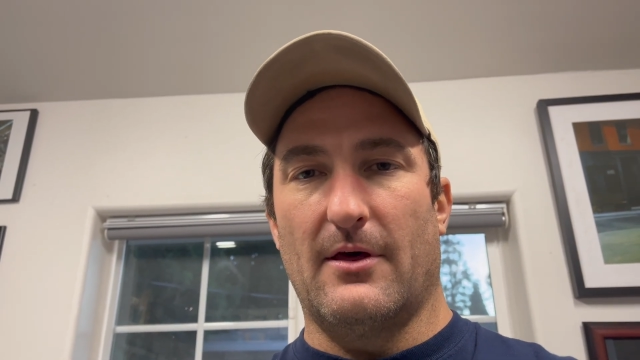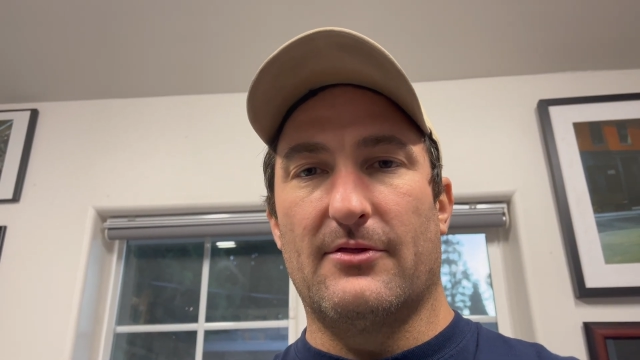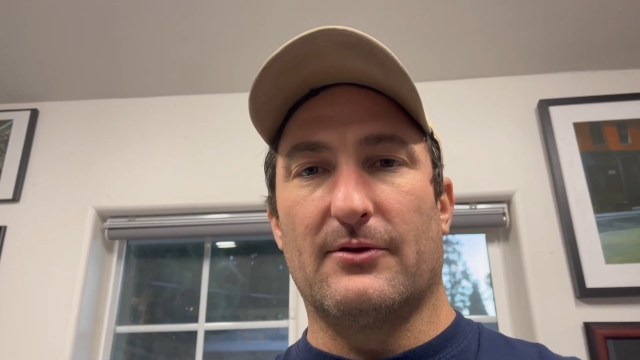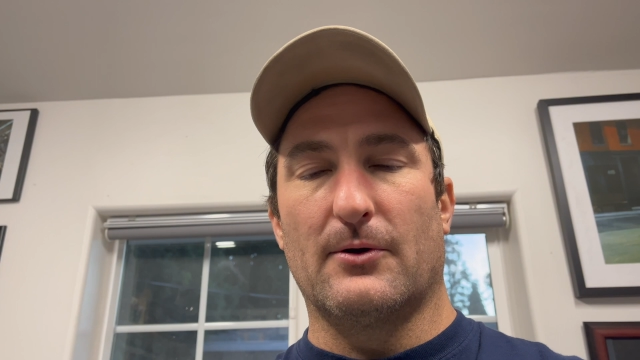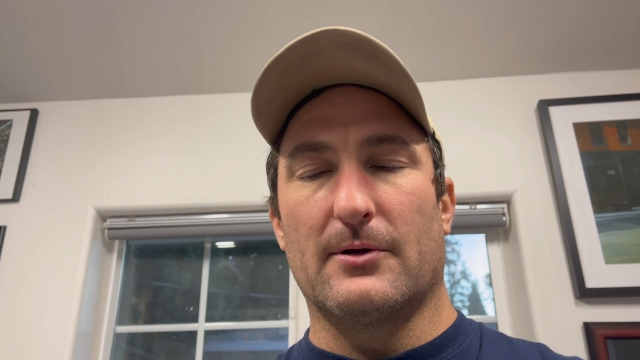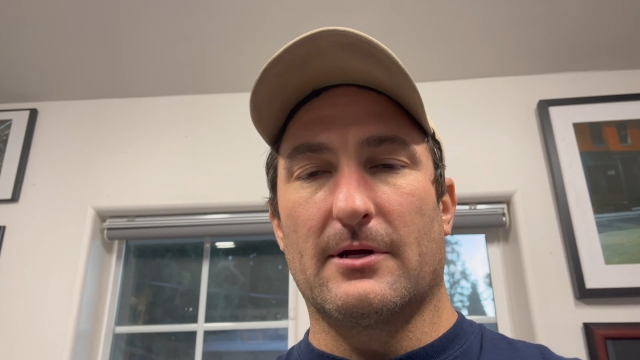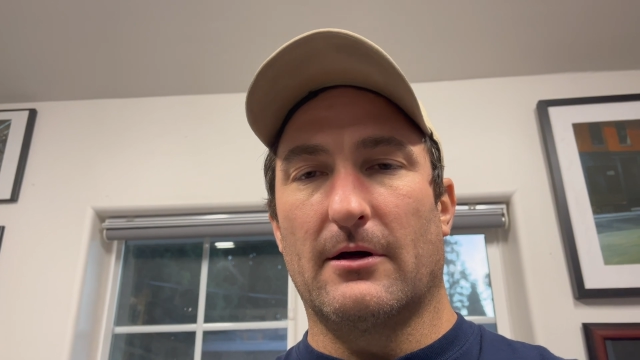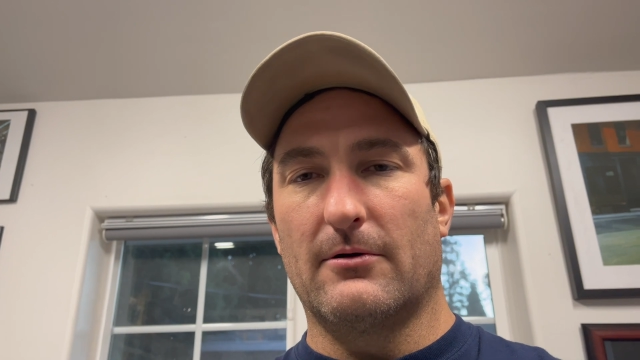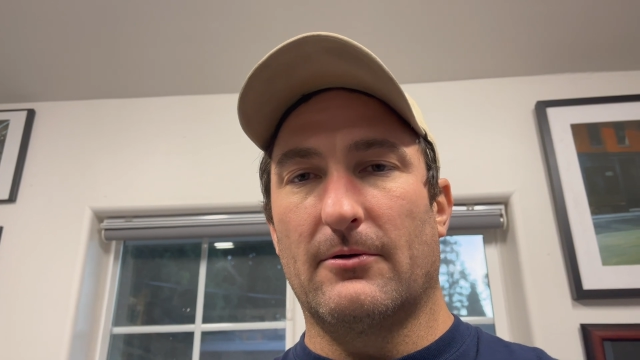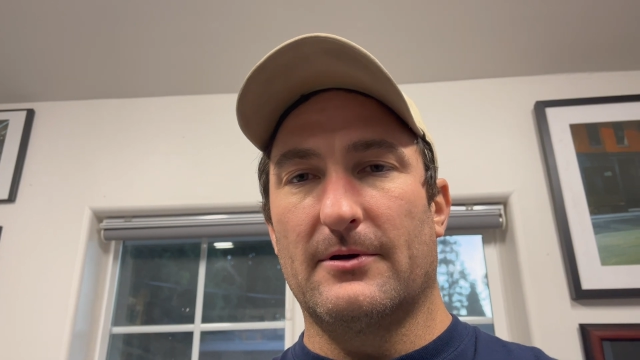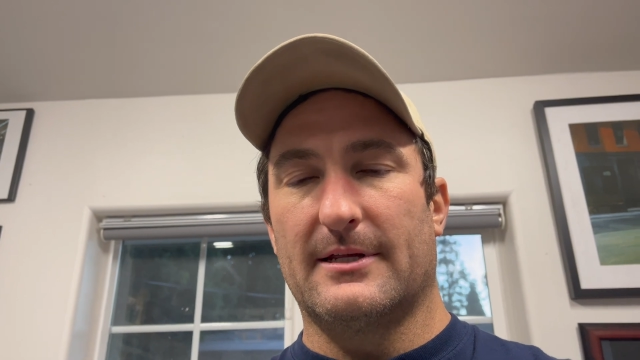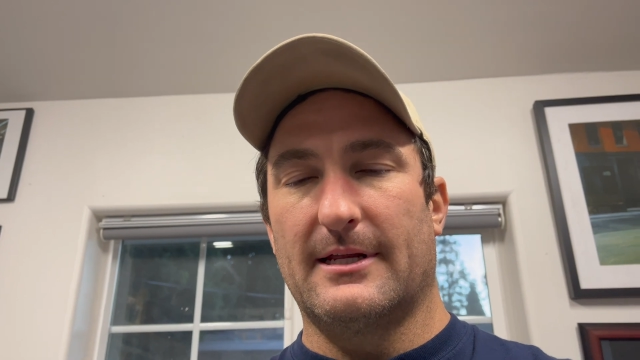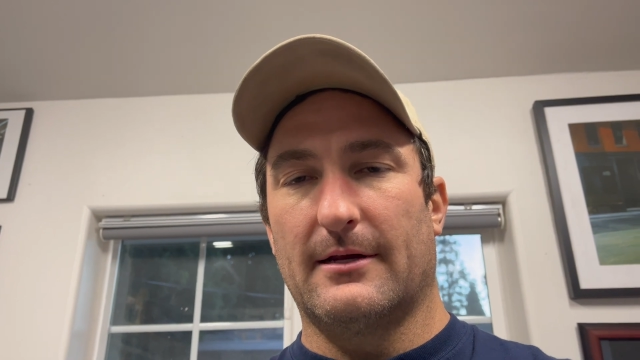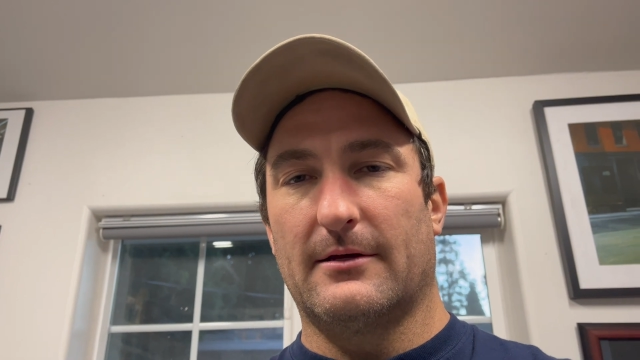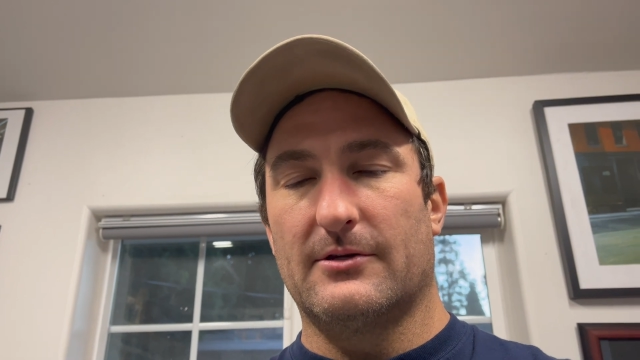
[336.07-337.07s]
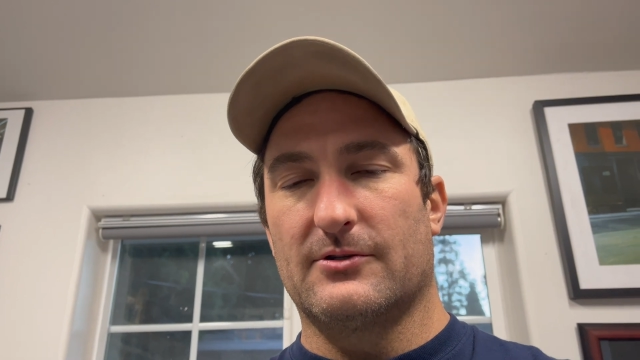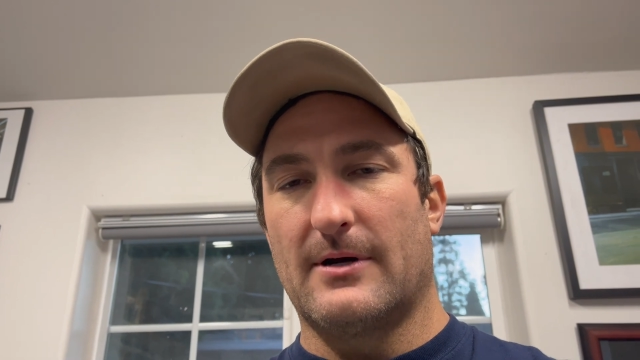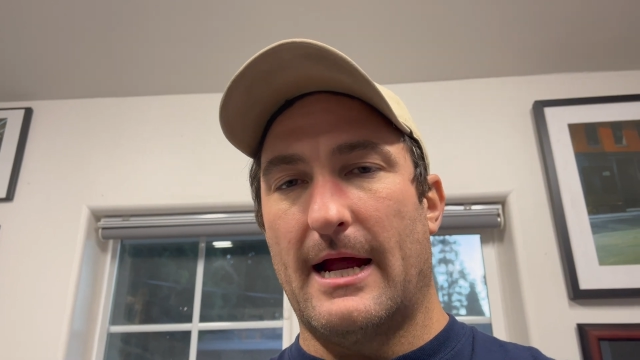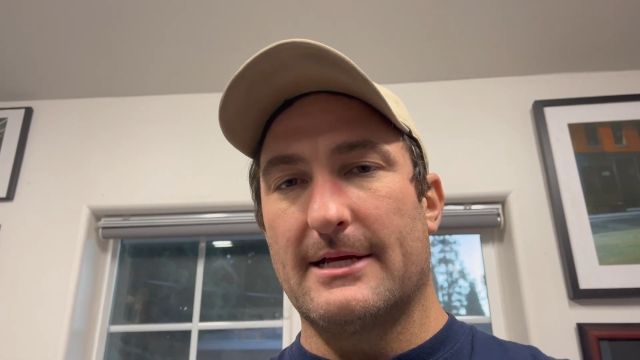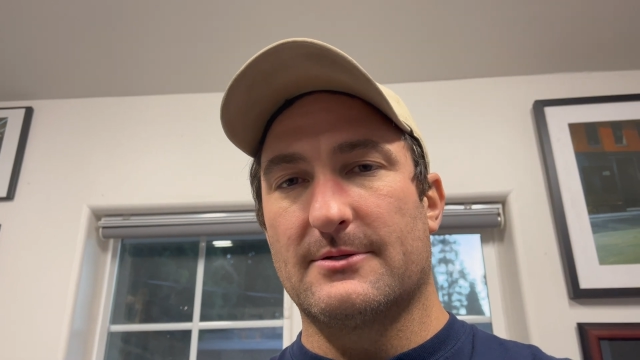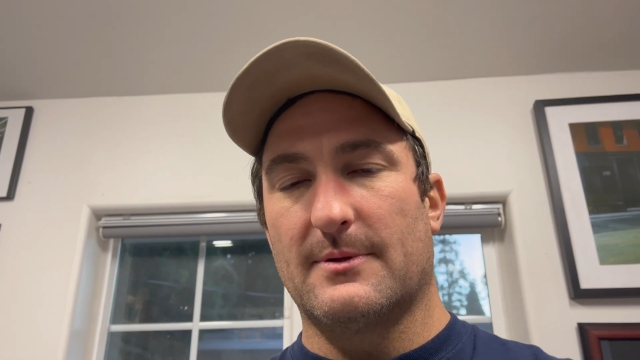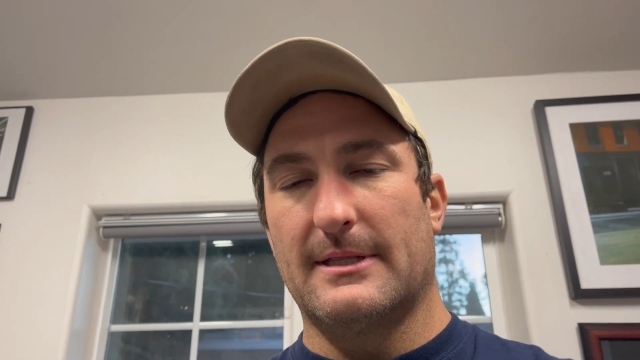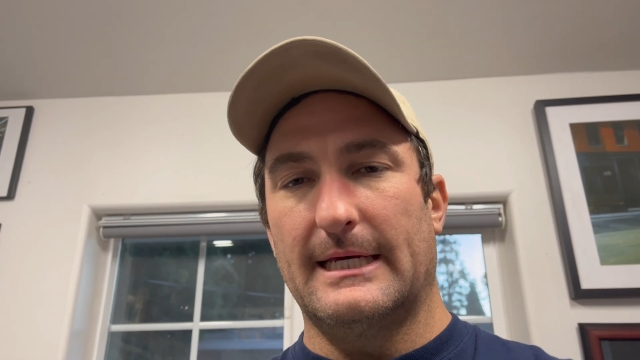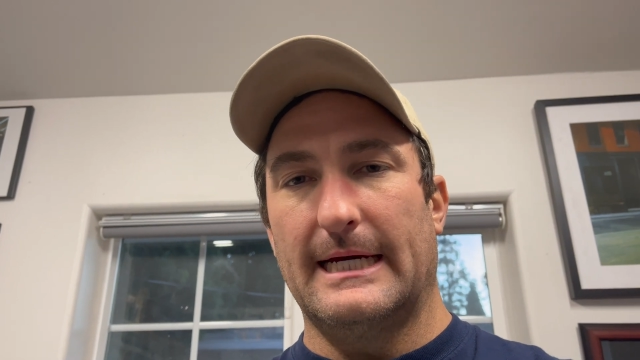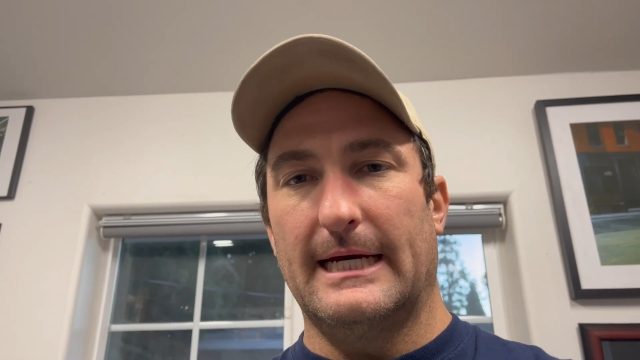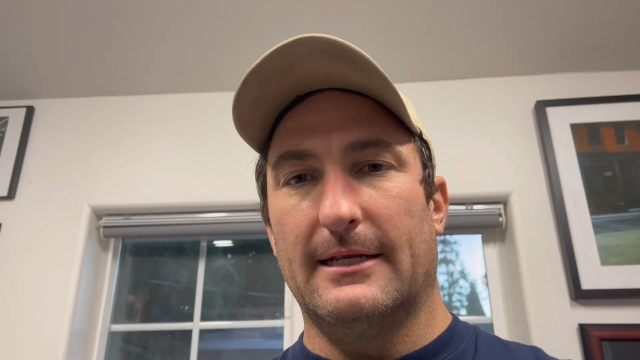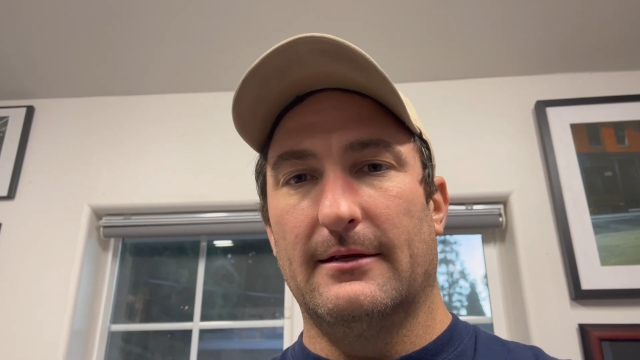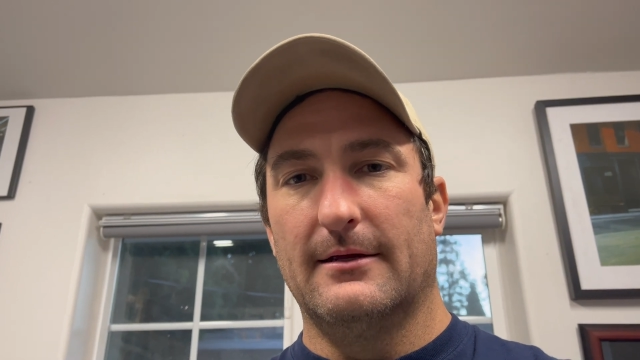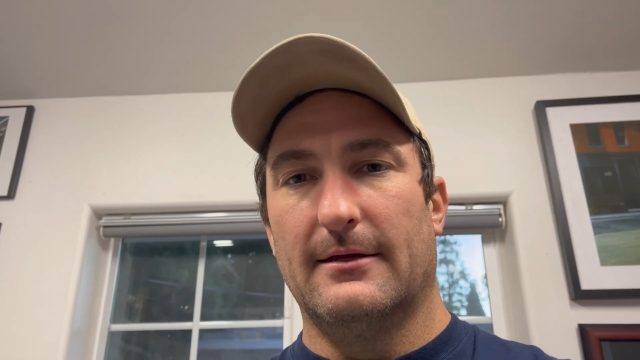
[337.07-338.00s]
a third color to kind of contrast with that.